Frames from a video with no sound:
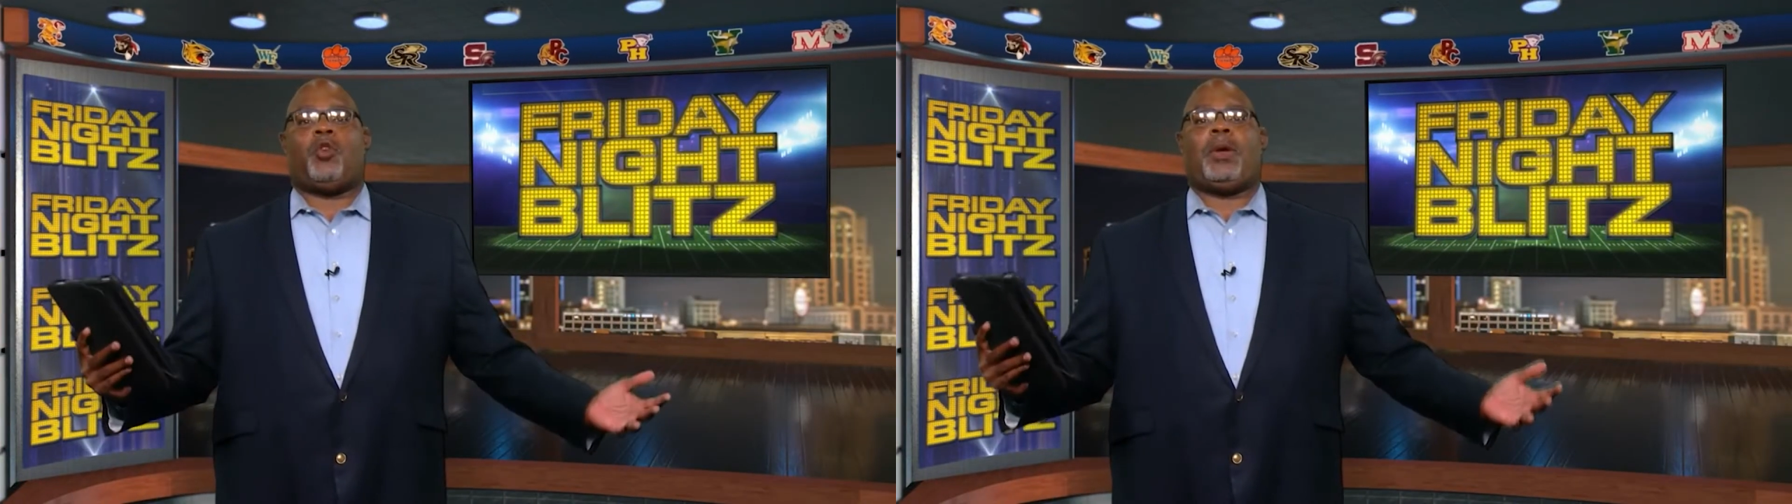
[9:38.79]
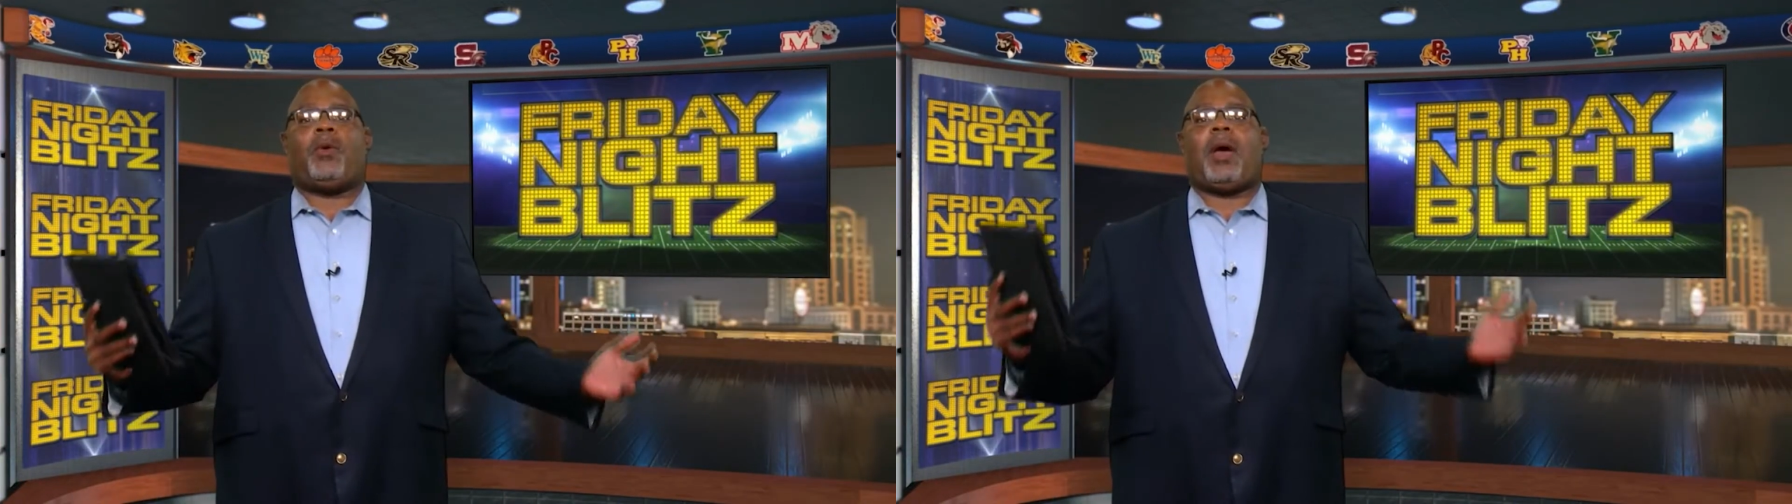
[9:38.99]

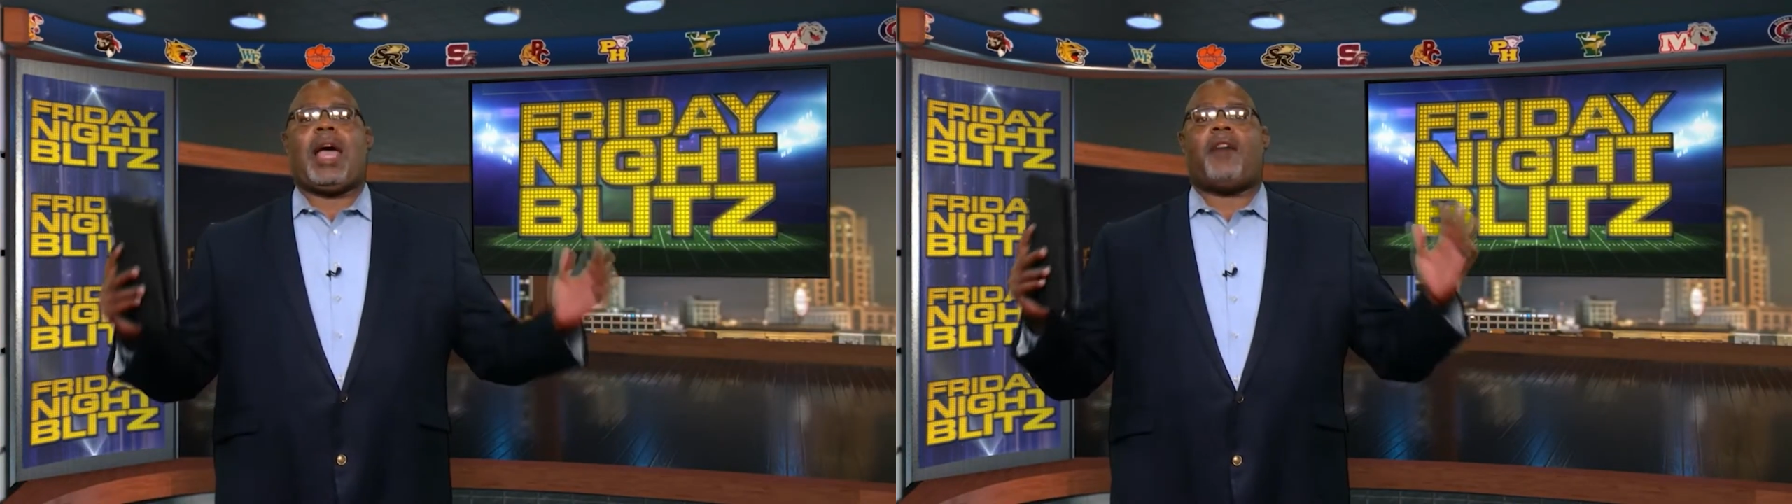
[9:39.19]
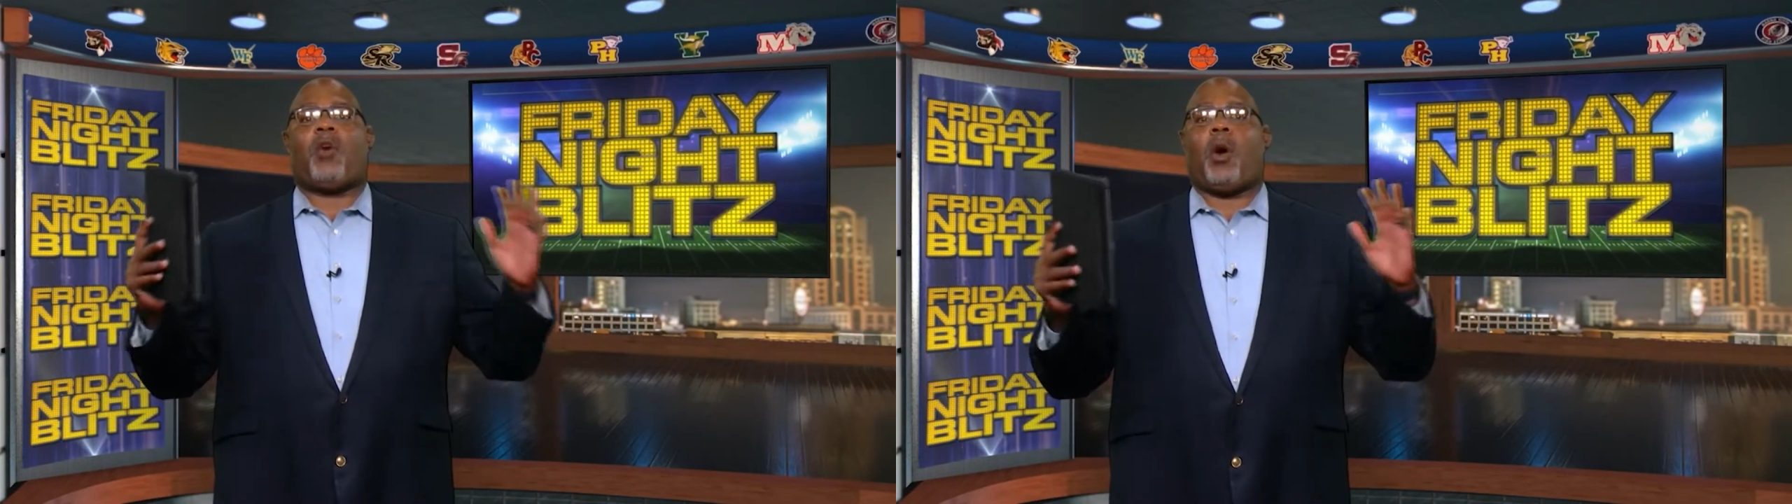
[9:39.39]
we will
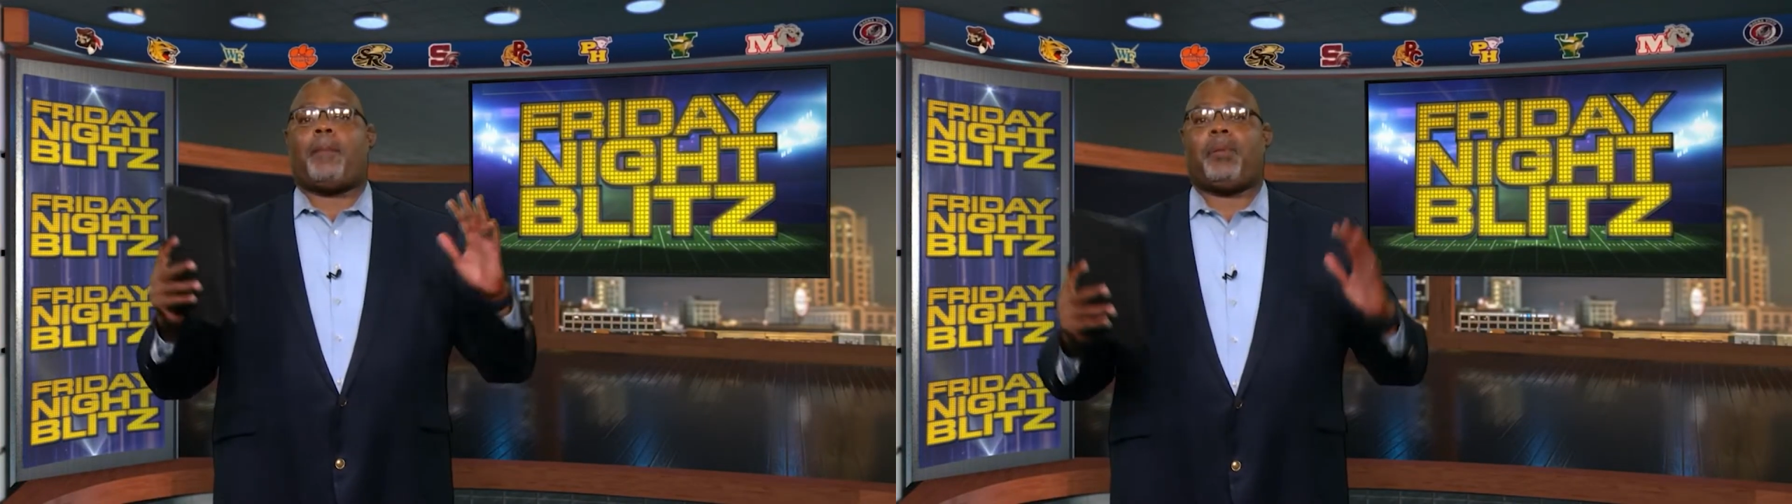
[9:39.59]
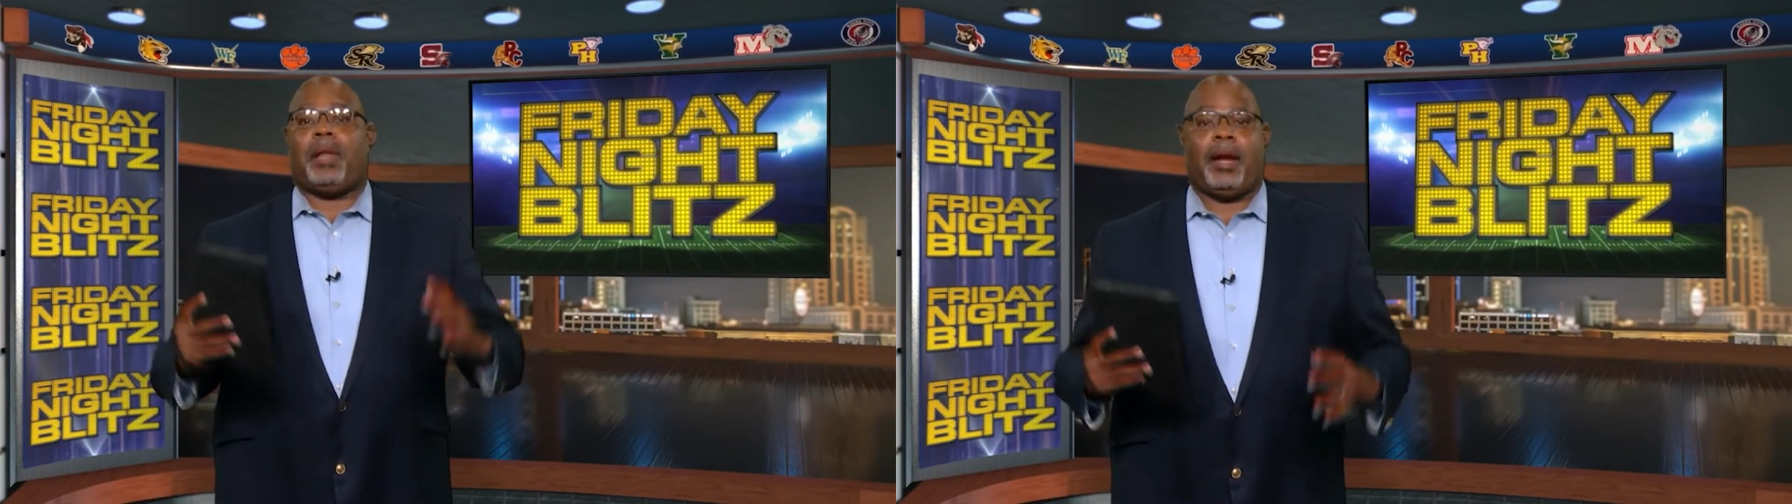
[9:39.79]
have our
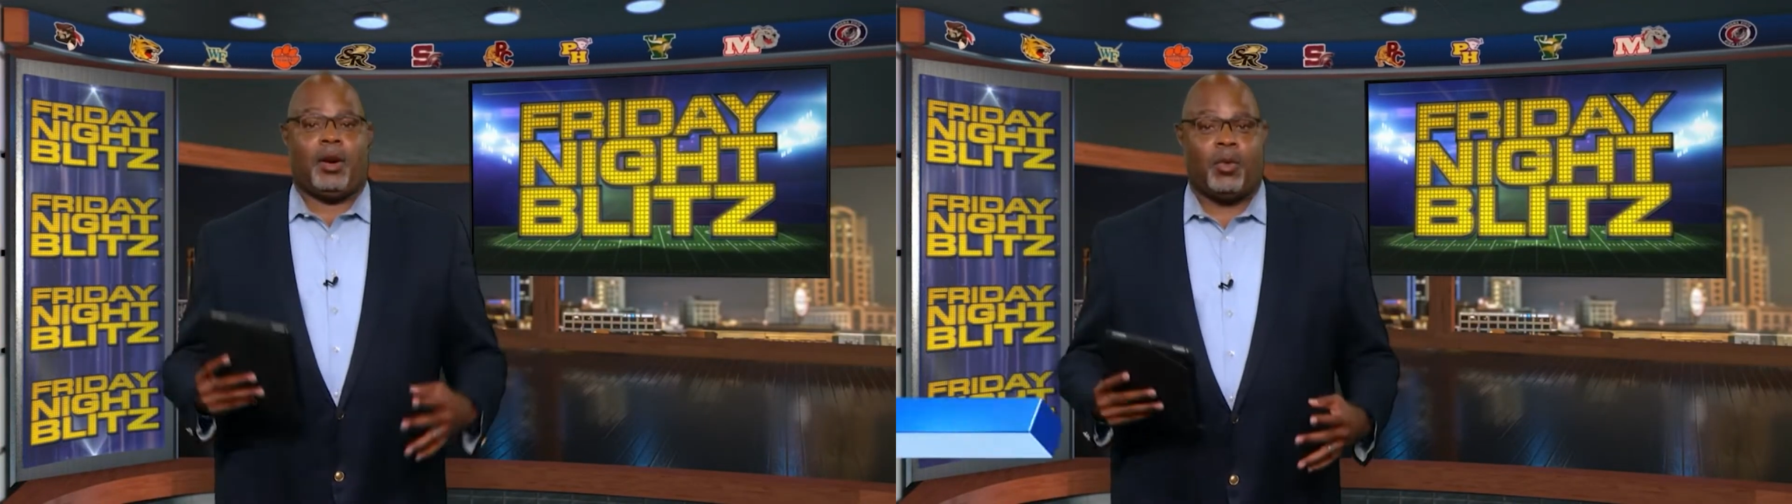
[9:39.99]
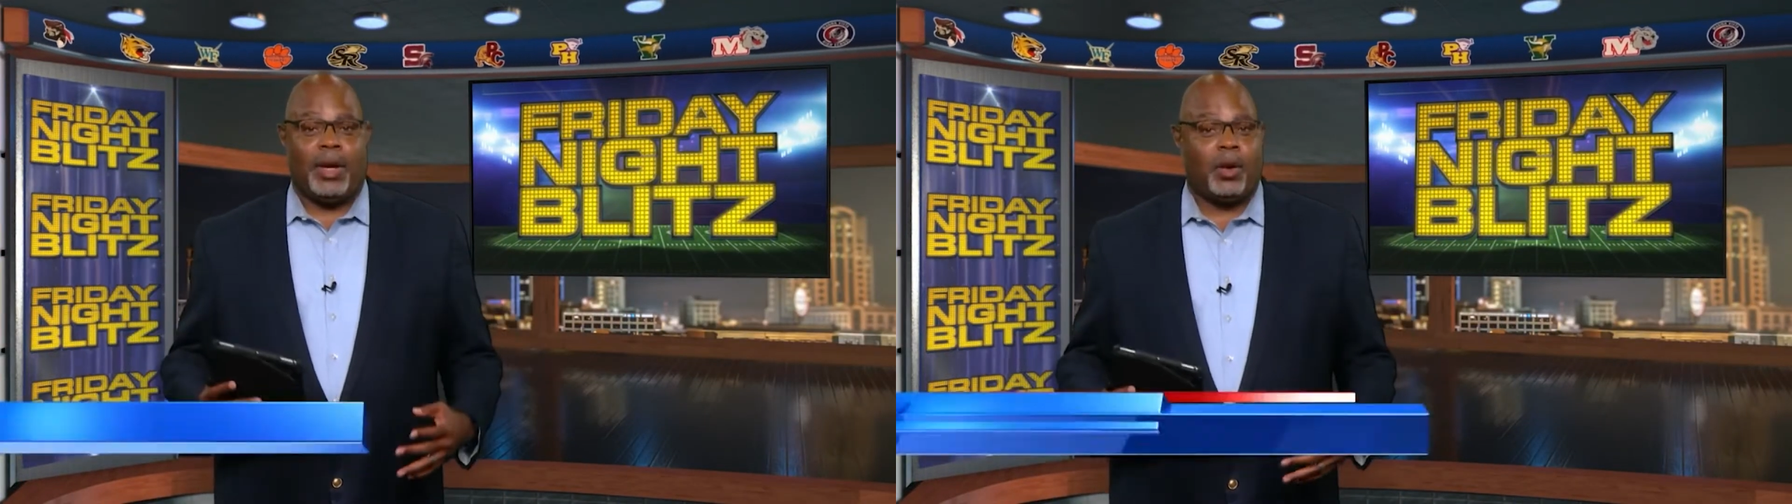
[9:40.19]
player
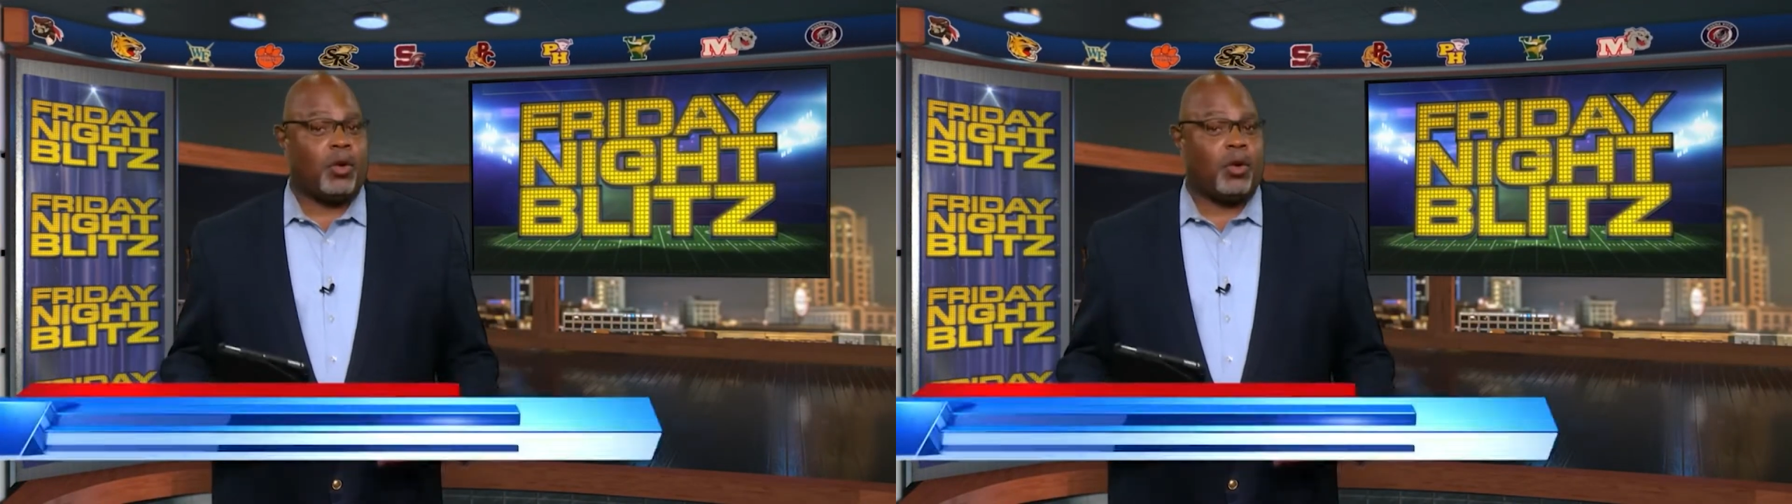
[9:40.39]
of the week.